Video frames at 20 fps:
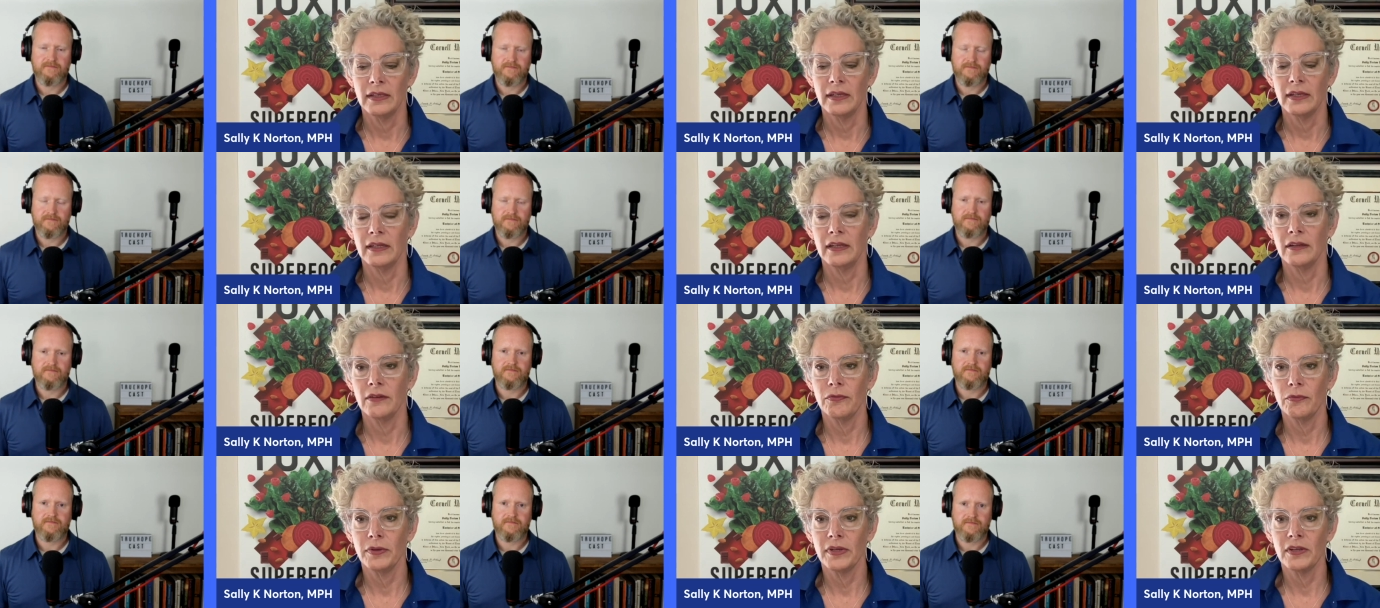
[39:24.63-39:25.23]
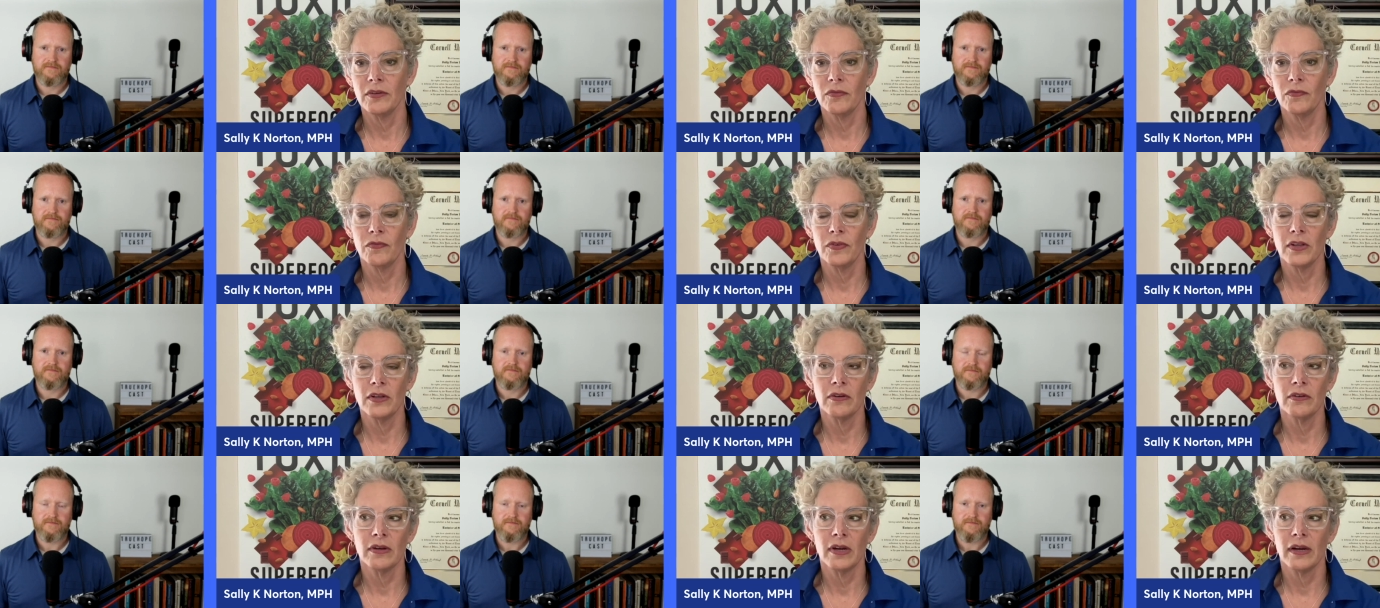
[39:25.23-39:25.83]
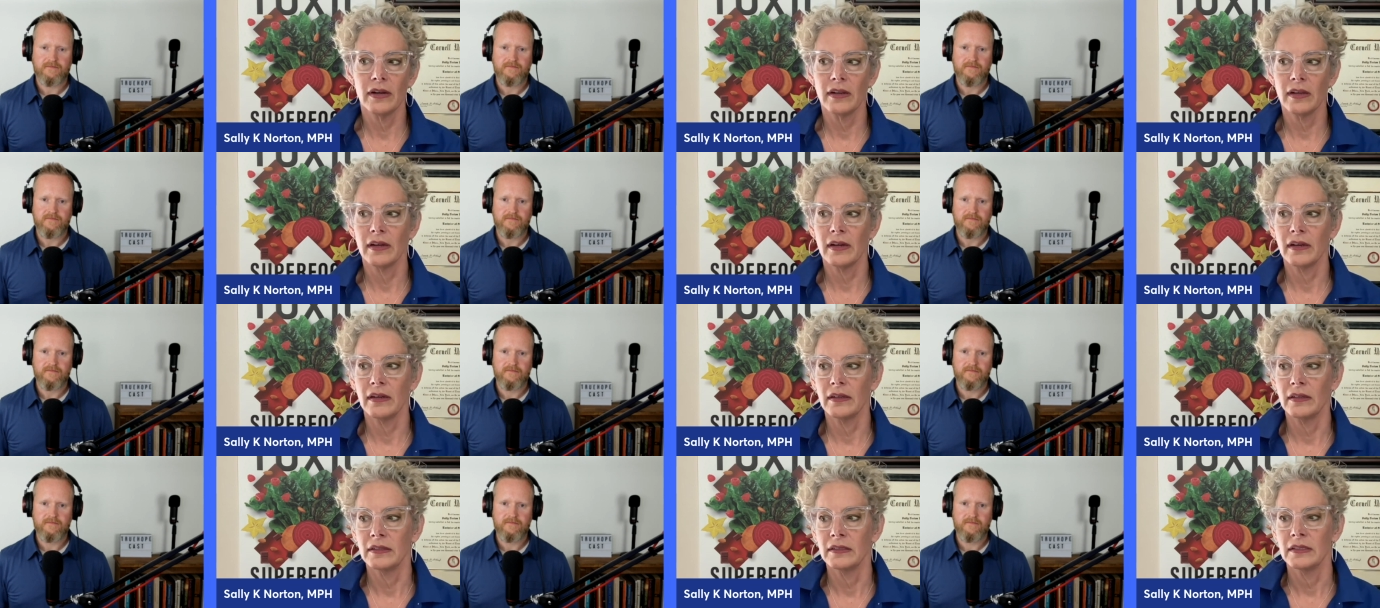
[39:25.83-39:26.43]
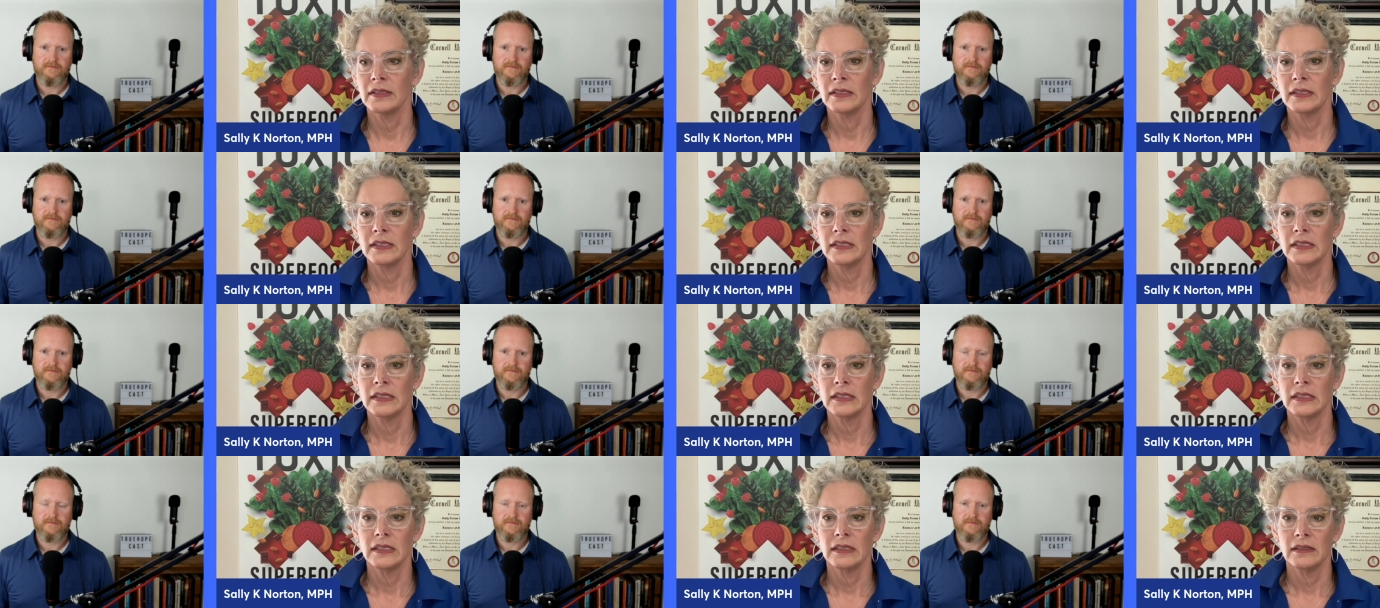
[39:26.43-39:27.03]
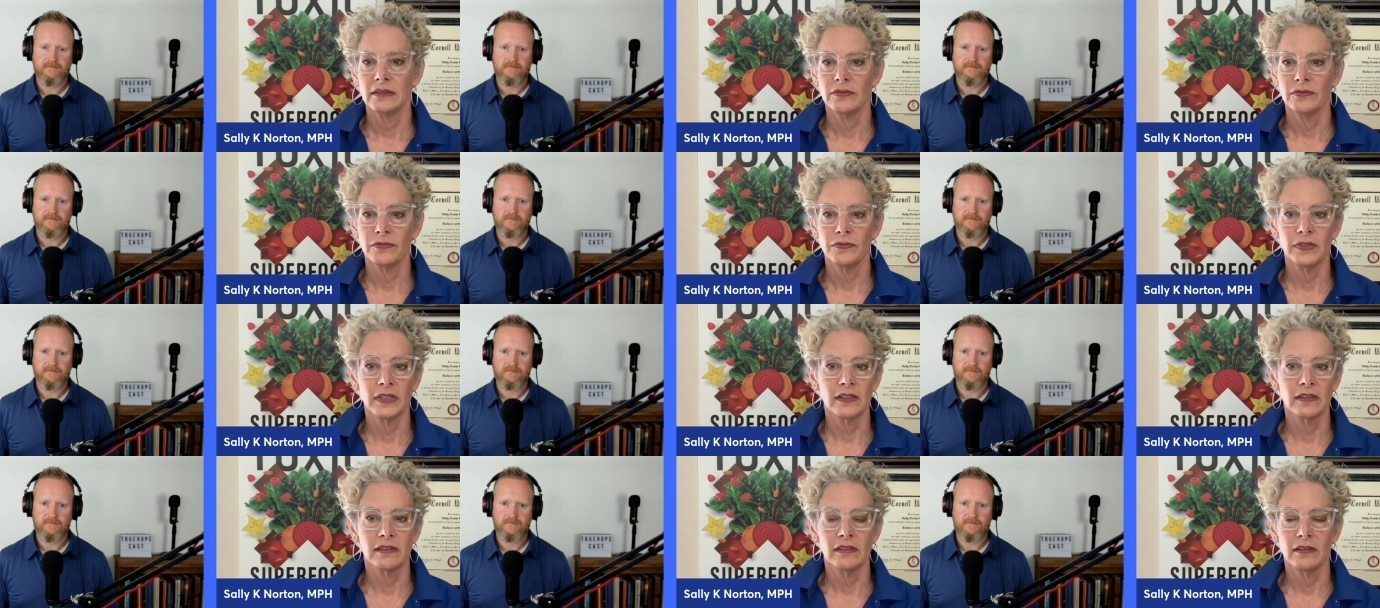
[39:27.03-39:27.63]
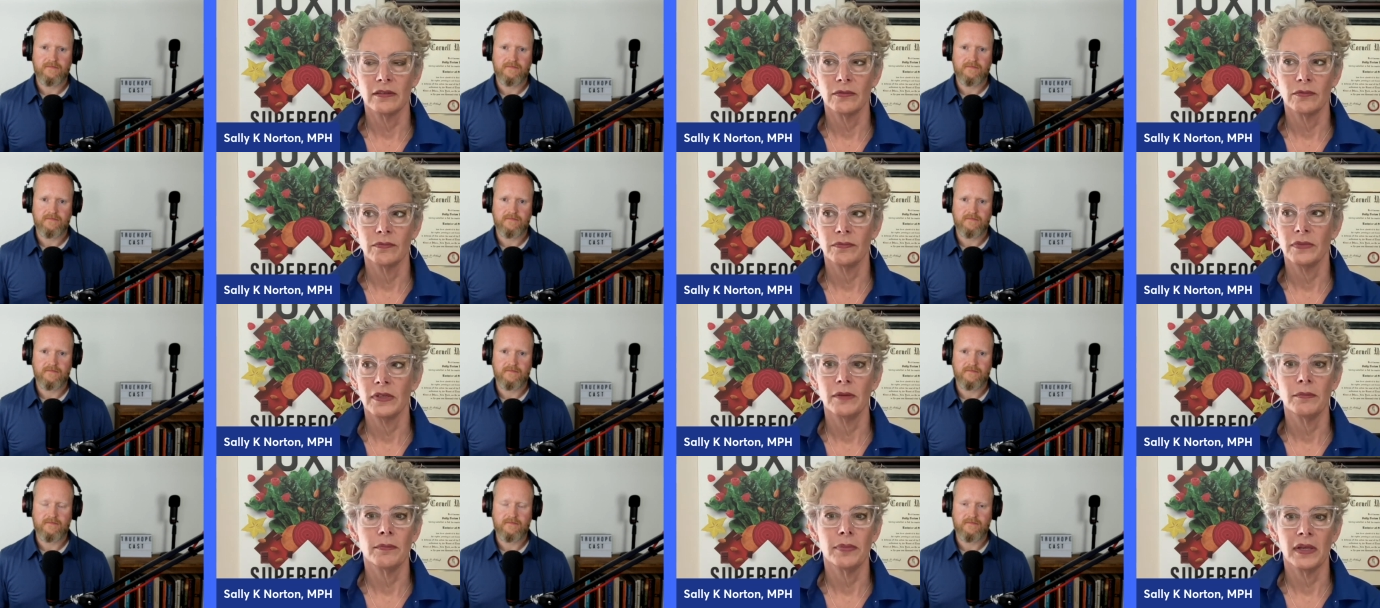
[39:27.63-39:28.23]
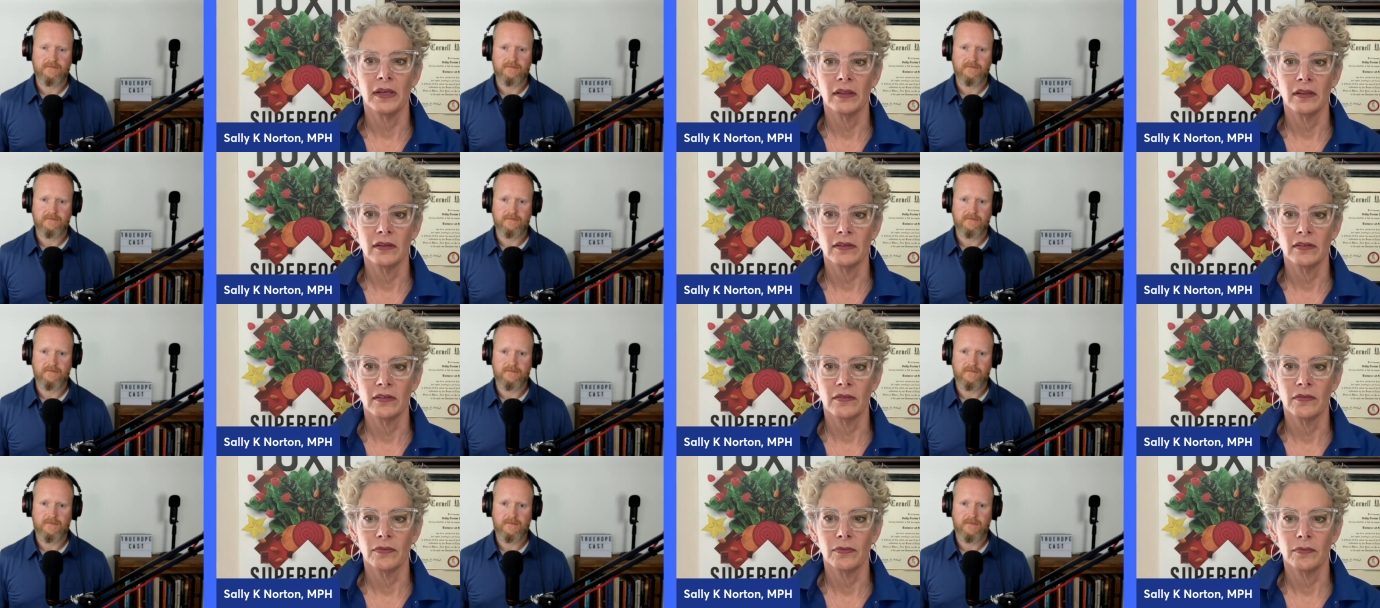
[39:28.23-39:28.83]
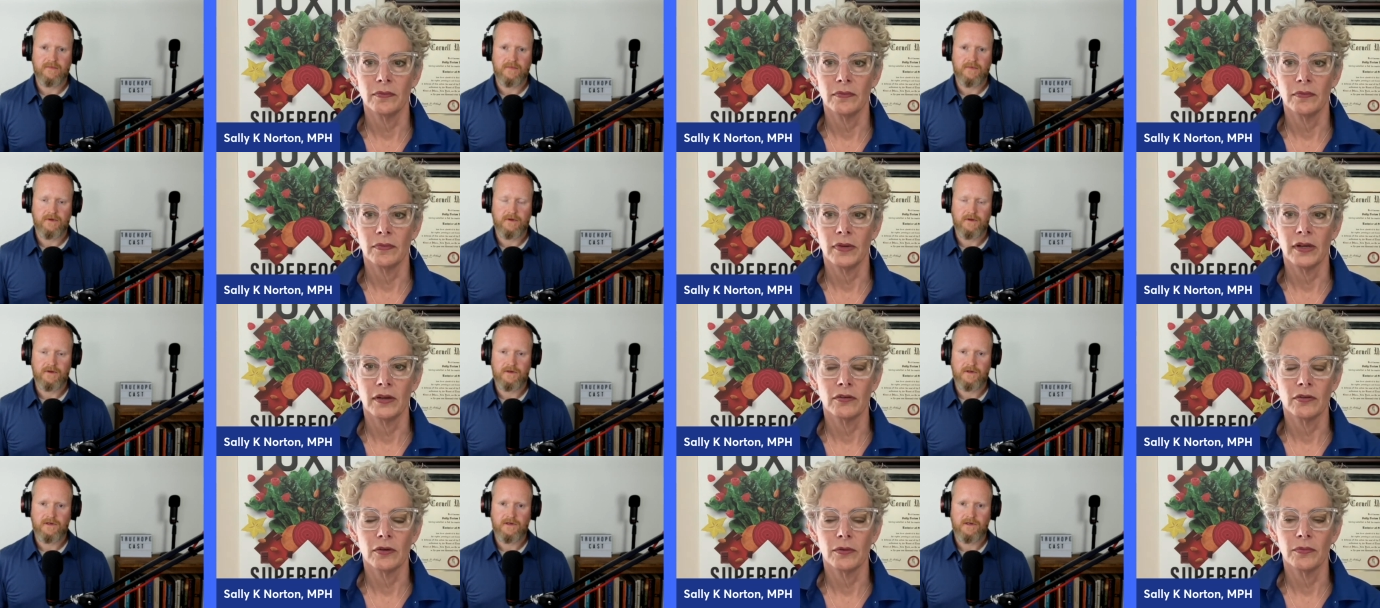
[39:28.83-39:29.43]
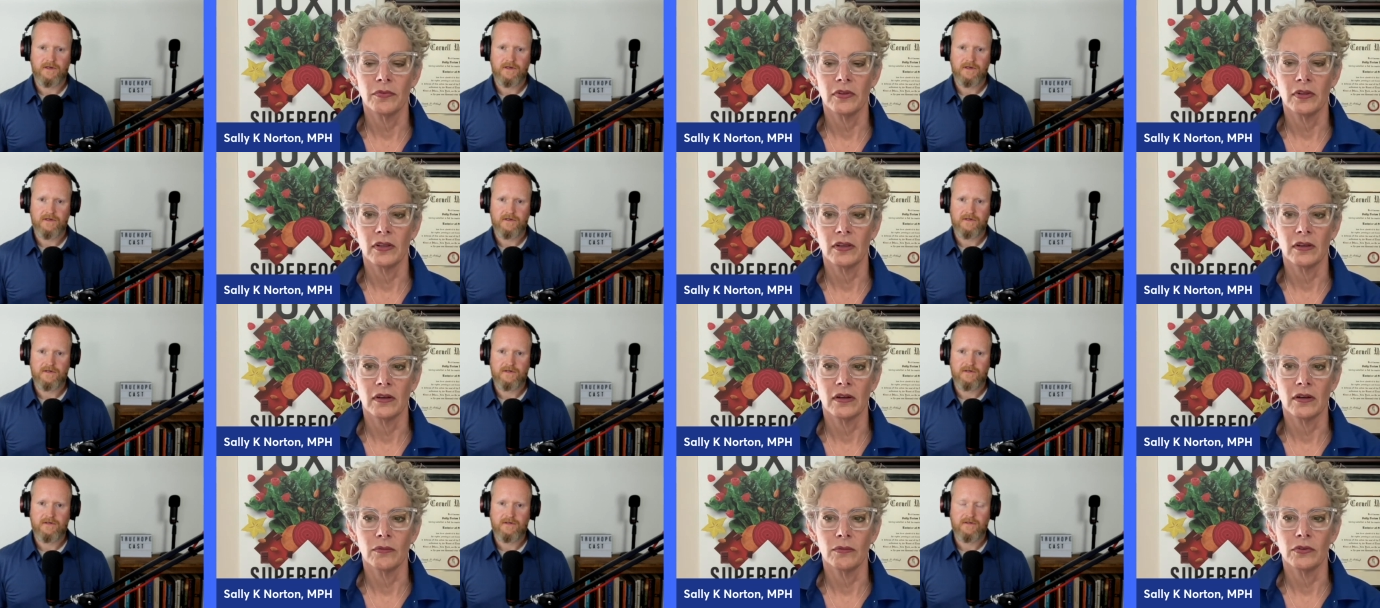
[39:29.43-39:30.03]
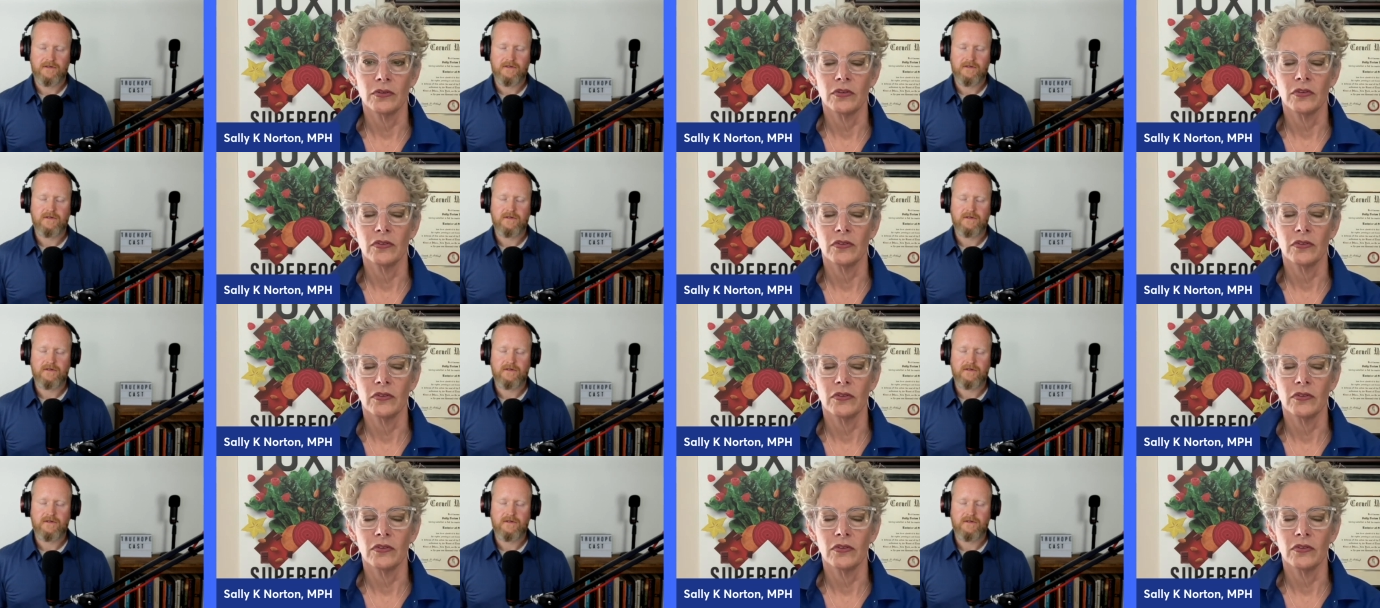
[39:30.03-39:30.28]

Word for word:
Speaker 1: And then if we can figure out how to fix the imbalance of microbes in the gut, which